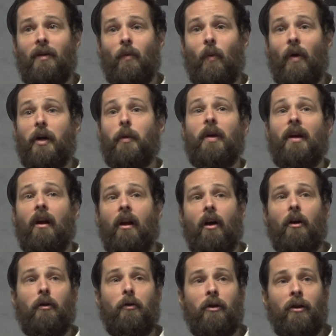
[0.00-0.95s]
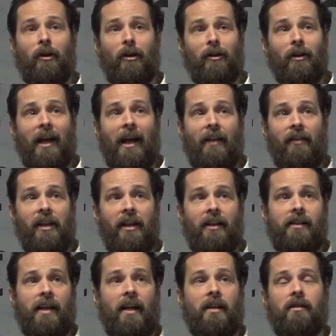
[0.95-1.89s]
we allow the
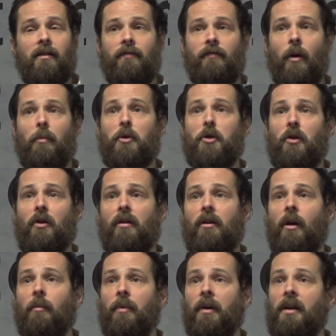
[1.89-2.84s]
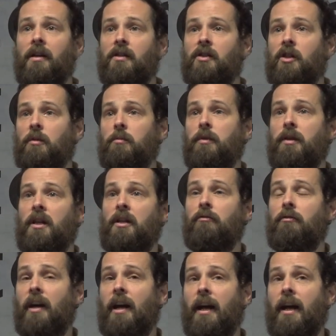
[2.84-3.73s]
execs of pharmaceutical companies to be